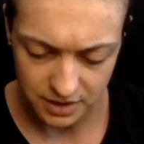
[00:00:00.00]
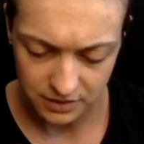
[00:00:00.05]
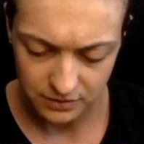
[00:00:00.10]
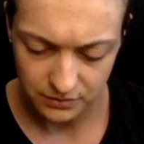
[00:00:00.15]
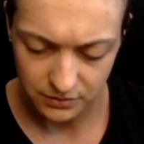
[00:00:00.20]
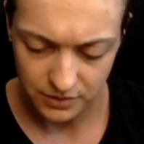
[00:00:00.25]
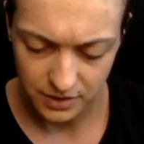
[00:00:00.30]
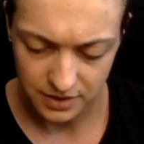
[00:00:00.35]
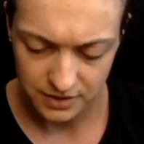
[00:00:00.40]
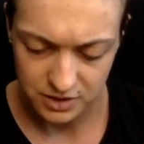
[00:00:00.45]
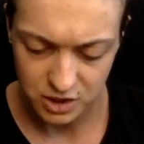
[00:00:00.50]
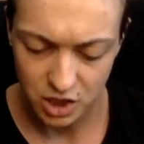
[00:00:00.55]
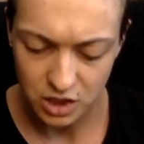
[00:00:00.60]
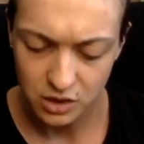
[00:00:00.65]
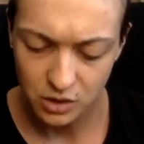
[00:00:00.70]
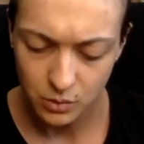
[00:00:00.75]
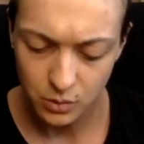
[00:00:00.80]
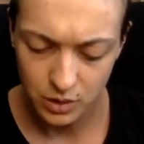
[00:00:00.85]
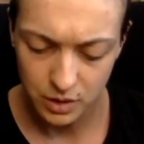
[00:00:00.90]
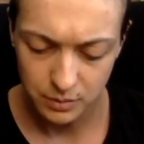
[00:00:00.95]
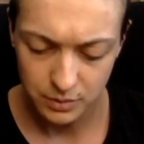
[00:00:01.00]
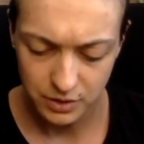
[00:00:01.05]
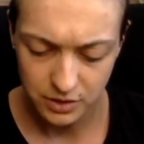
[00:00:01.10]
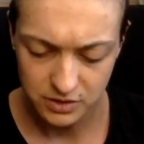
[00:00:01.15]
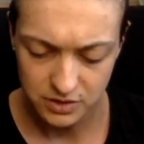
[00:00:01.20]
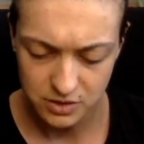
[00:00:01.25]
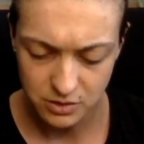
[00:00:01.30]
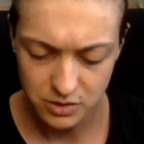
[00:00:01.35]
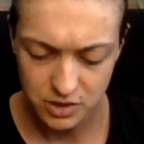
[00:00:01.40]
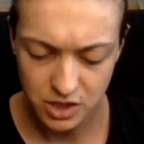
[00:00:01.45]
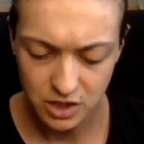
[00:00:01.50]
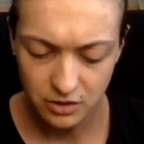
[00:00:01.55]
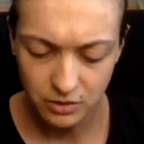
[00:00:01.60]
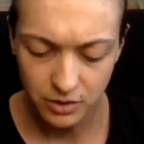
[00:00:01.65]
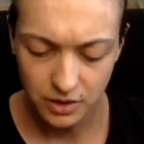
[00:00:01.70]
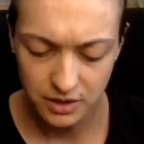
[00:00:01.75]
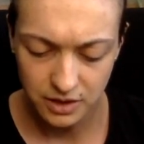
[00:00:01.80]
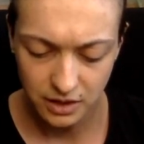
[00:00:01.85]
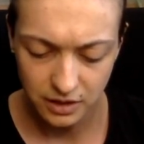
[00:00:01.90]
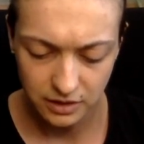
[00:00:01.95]
identify as genderqueer because their
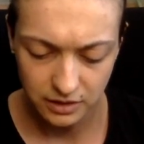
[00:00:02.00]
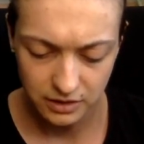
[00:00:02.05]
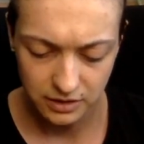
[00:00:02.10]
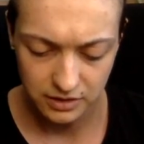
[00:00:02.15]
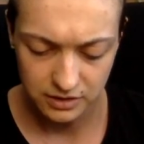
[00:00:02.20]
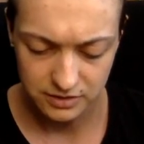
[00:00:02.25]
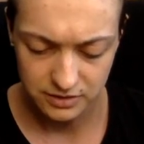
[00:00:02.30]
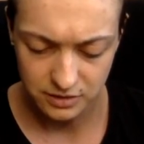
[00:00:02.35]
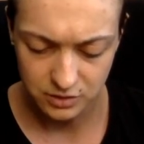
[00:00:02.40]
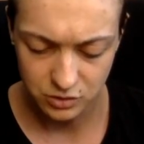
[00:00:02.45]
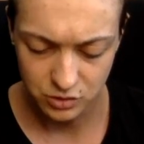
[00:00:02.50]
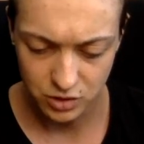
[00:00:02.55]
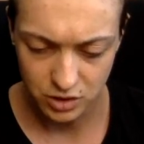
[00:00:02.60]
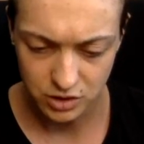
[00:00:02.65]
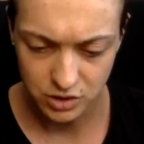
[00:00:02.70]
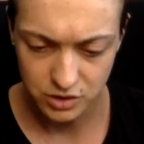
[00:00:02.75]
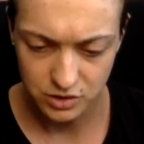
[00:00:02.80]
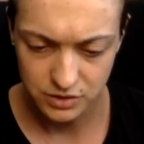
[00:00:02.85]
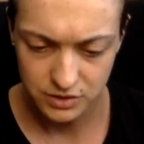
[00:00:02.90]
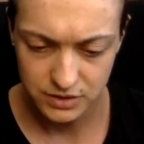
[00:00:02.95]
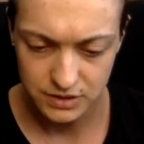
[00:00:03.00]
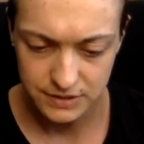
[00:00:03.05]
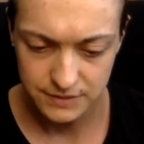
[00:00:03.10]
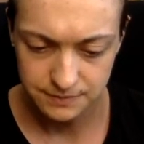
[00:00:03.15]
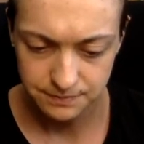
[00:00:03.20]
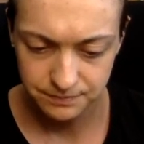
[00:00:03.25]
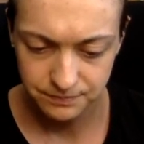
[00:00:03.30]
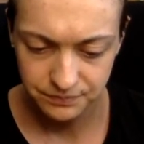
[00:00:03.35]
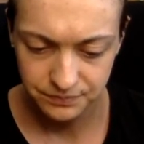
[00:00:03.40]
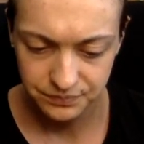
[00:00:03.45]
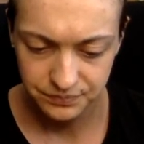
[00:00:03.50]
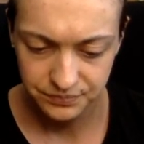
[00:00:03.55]
gender identity is androgynous.